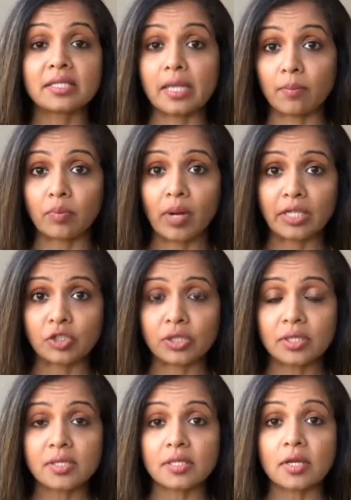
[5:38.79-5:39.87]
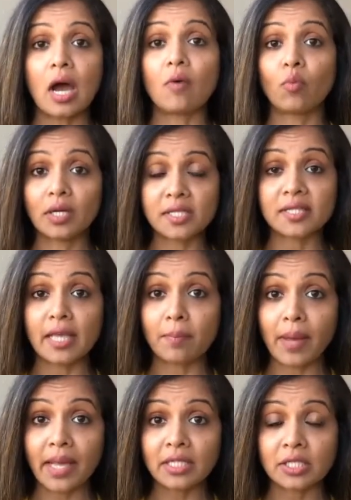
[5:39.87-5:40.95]
temperatures once they're
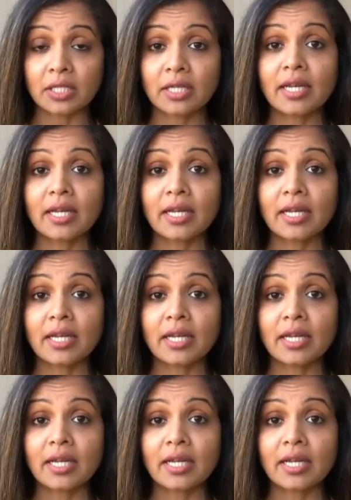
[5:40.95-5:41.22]
packed,